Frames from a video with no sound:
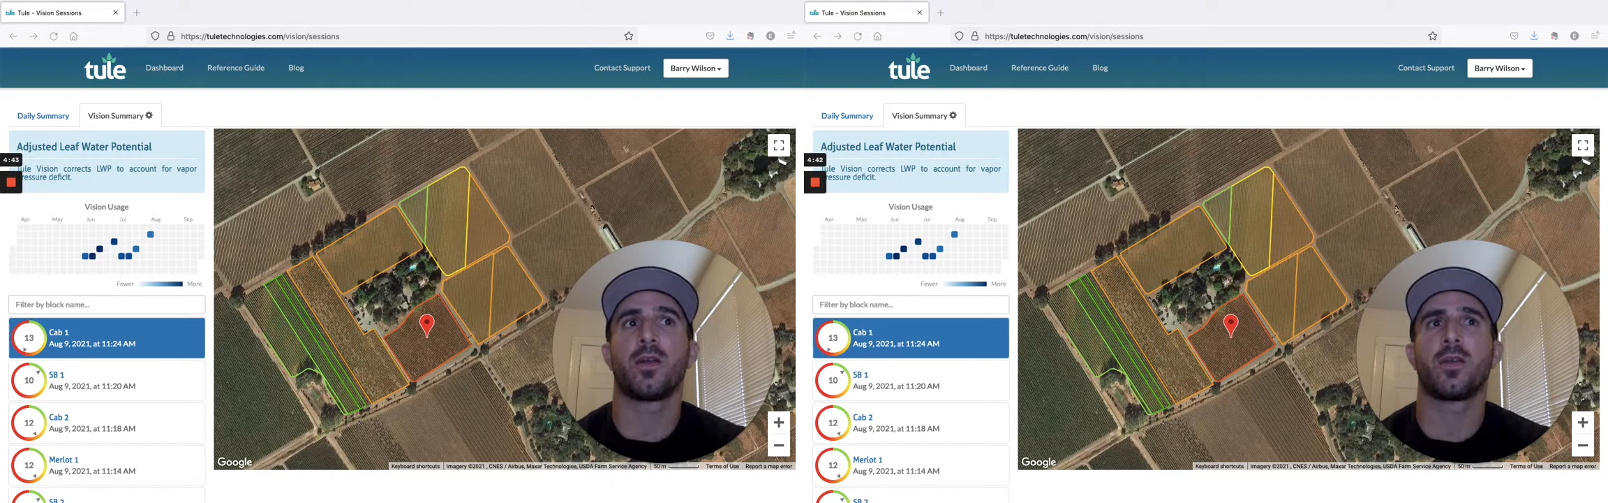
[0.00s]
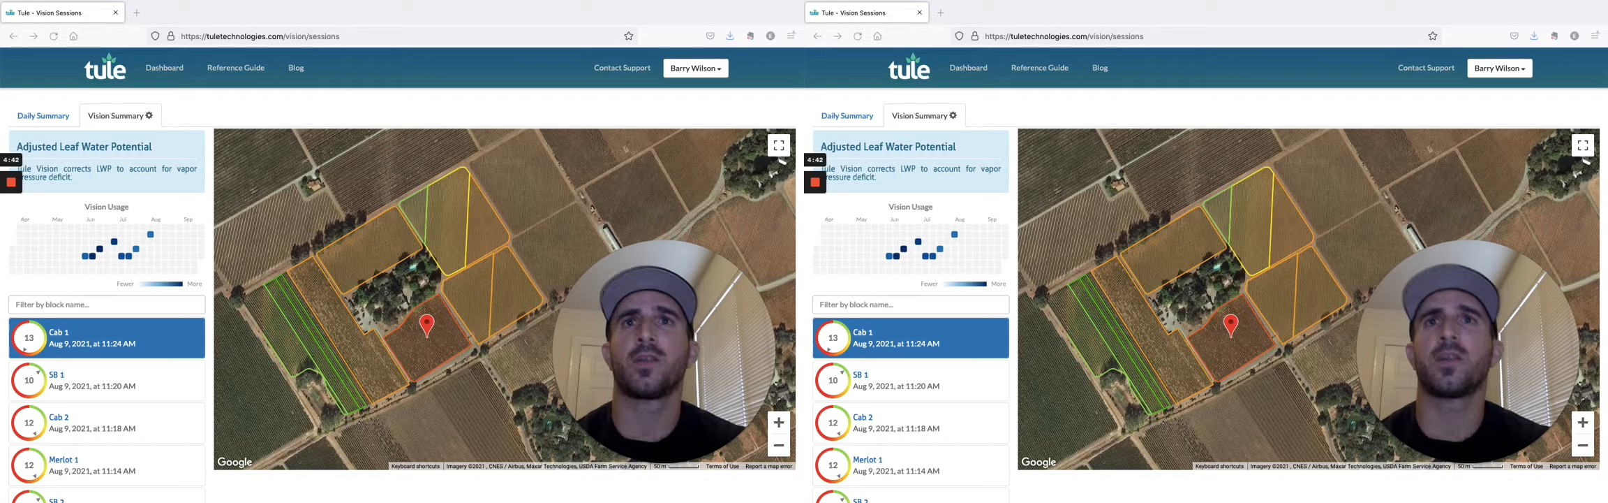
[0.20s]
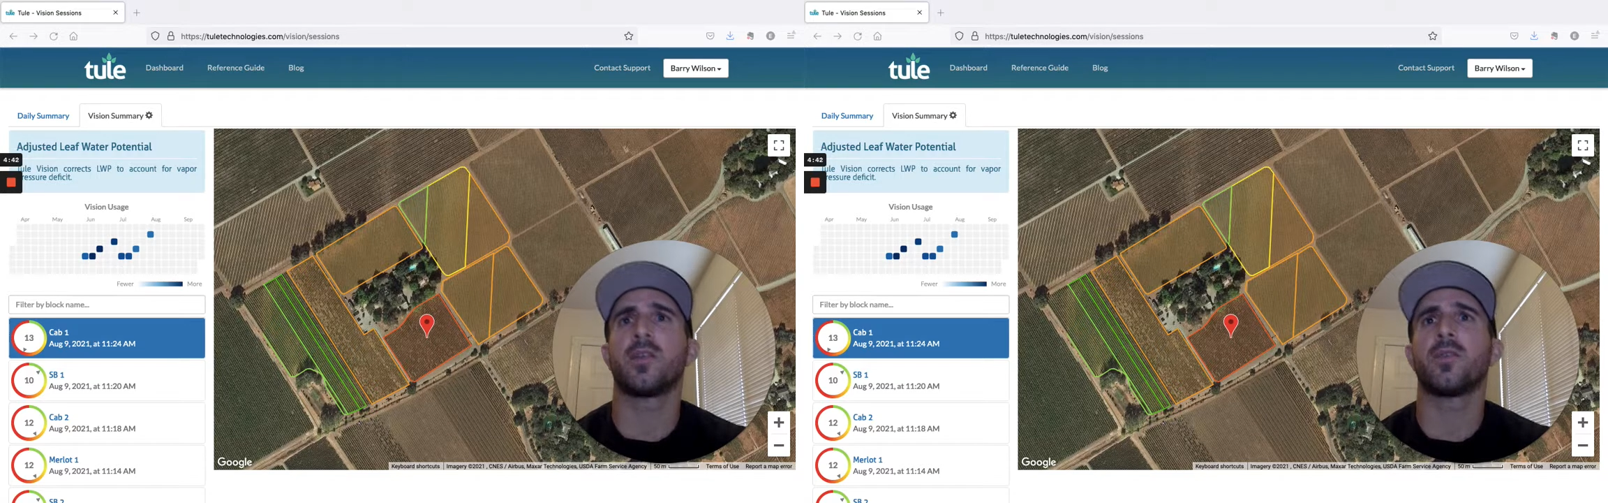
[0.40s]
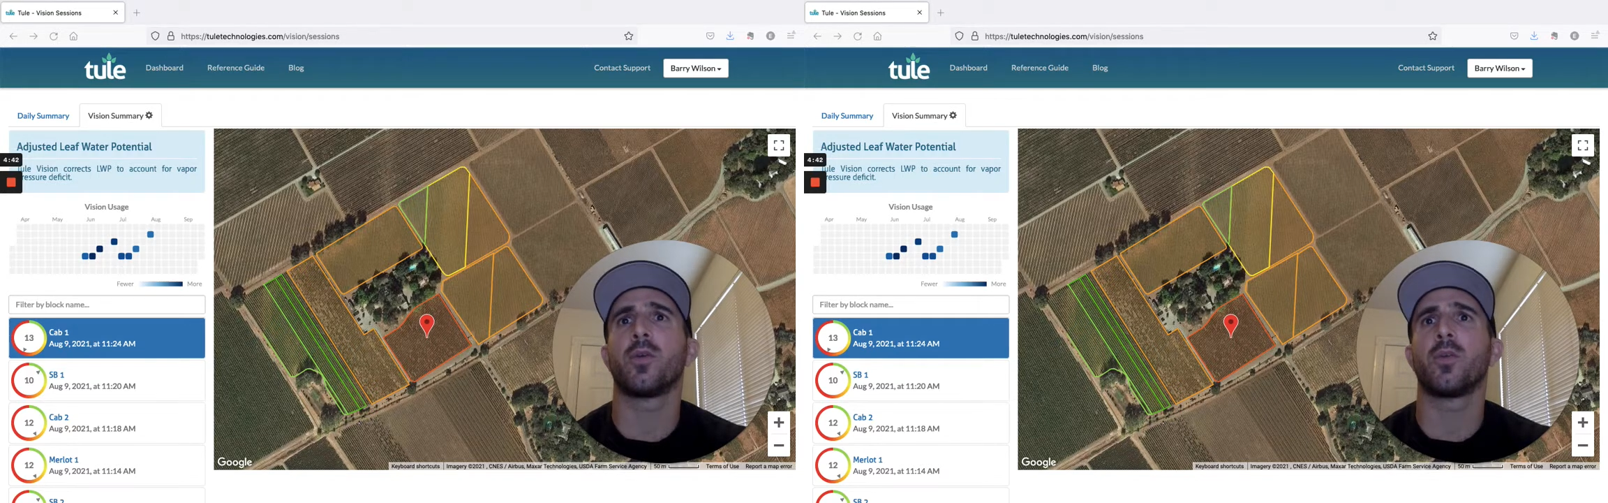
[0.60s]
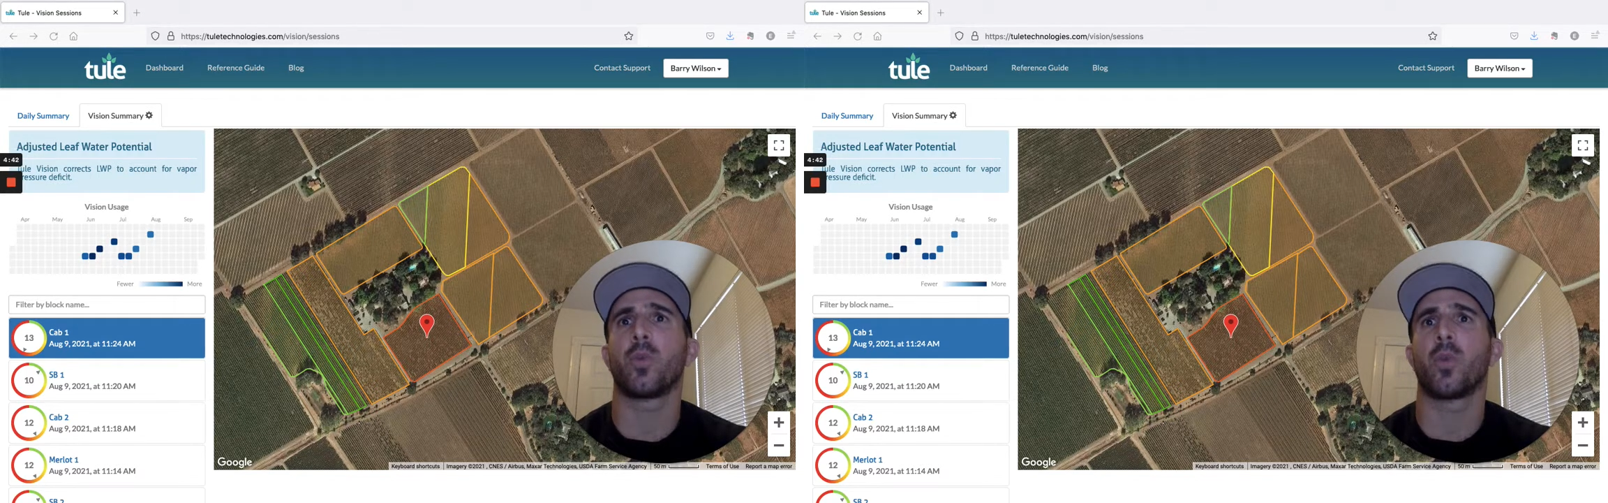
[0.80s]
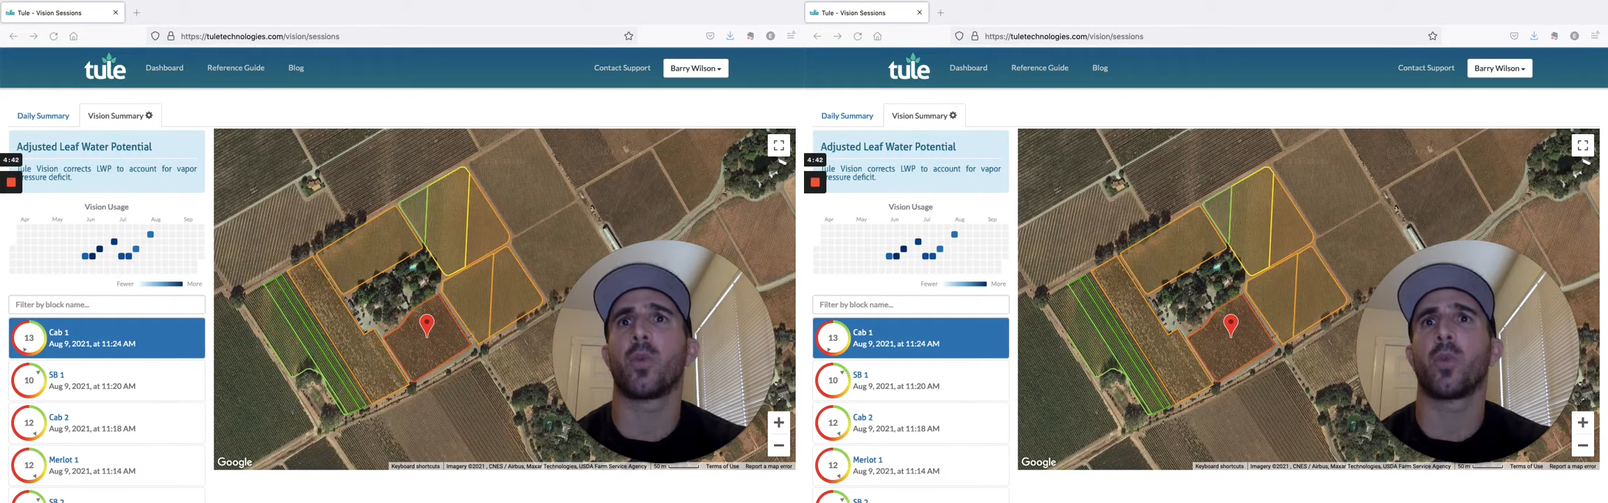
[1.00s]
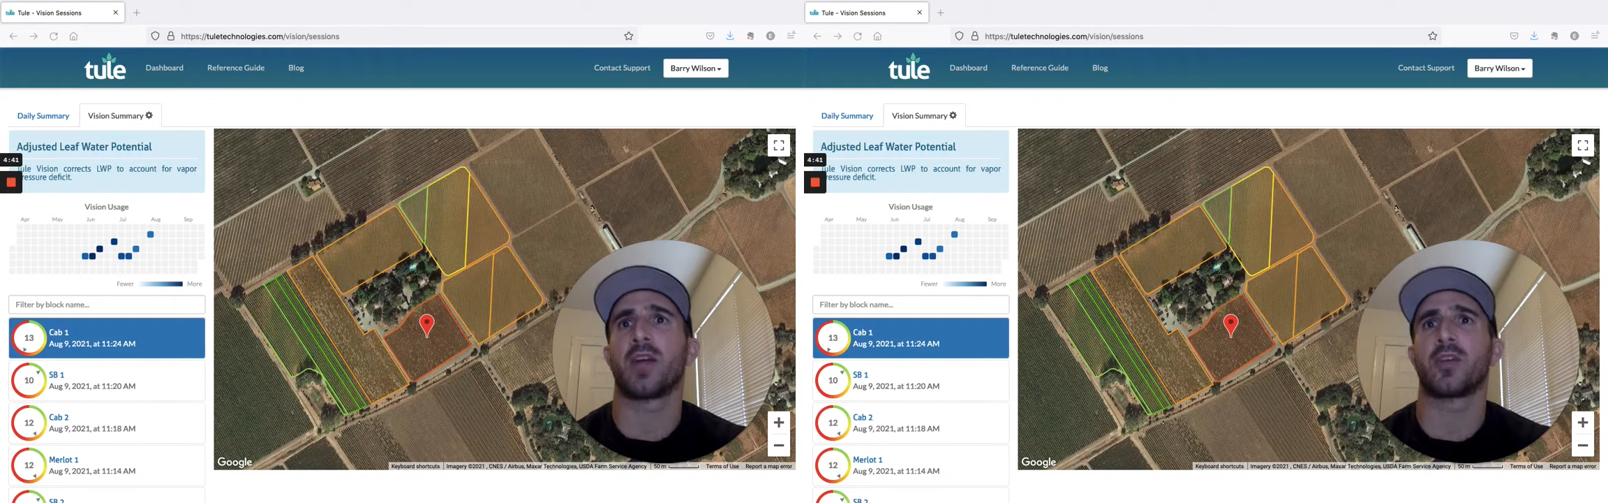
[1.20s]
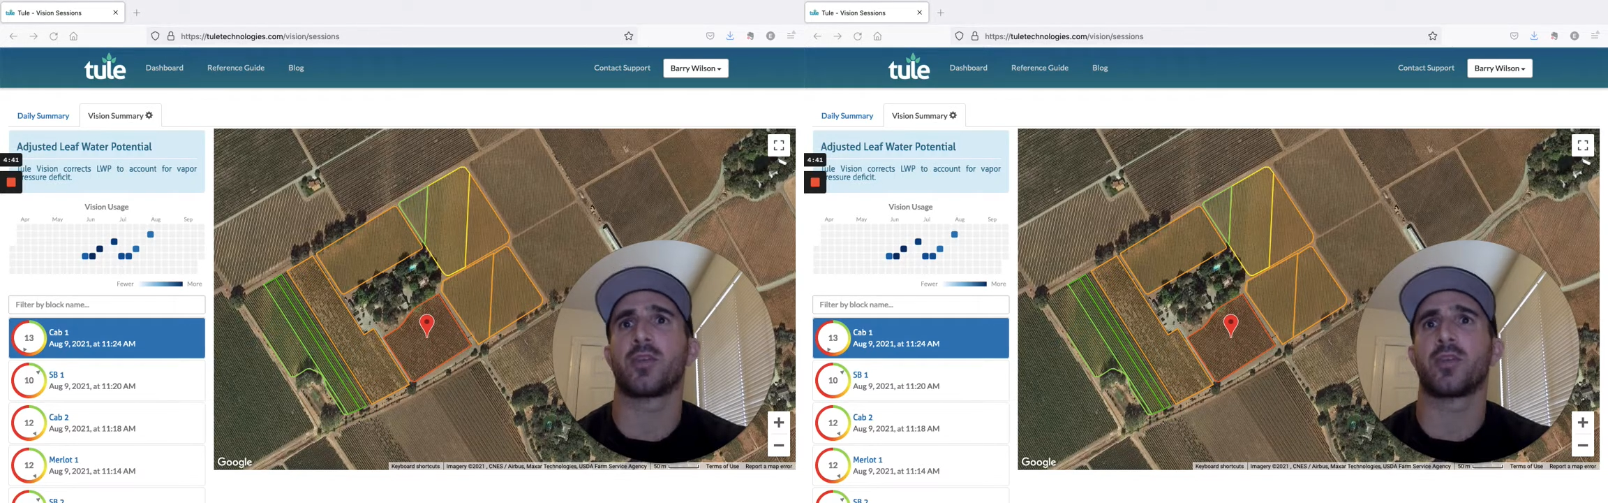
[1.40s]
This is a view of the web
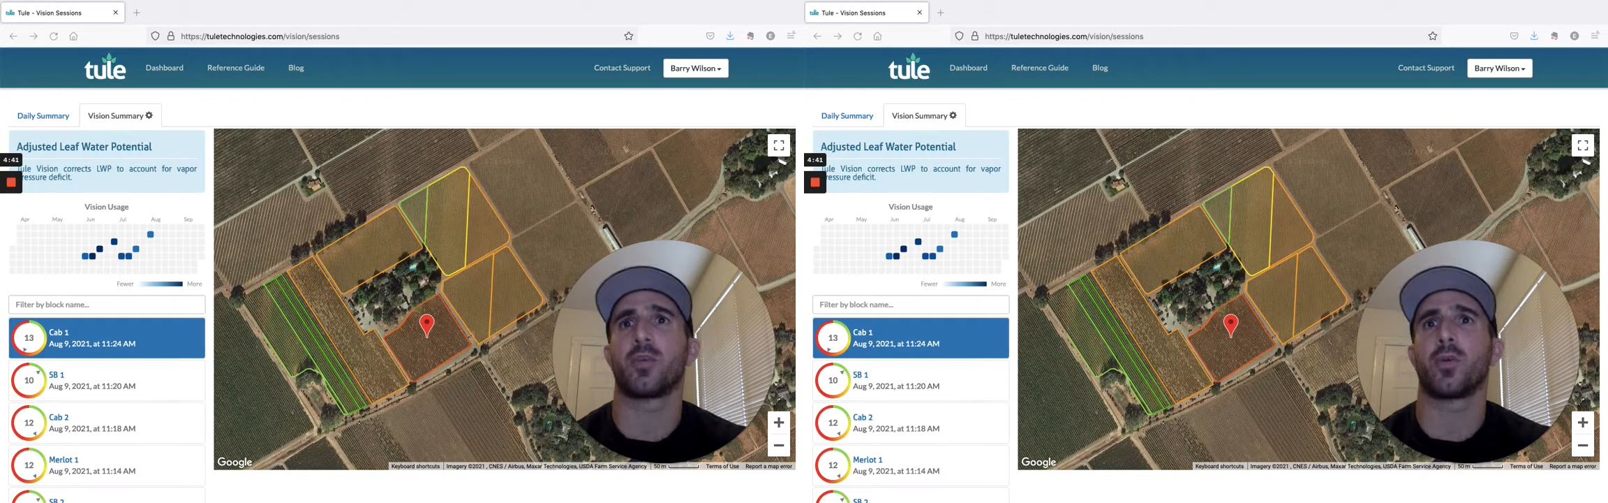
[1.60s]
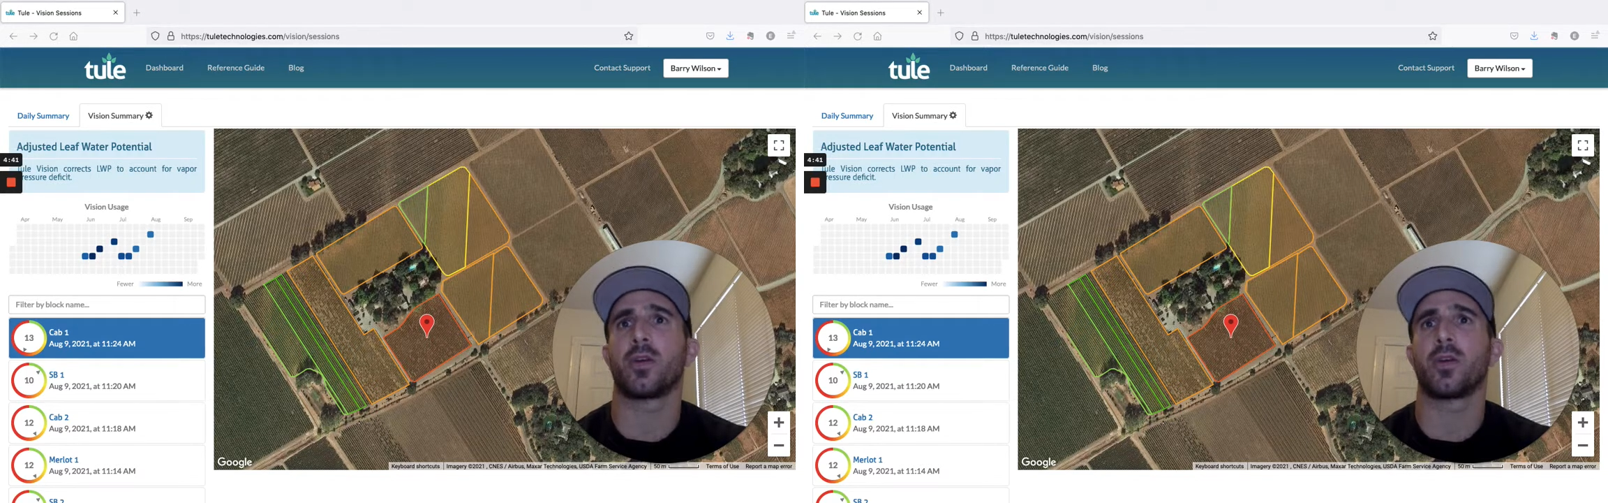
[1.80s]
dashboard.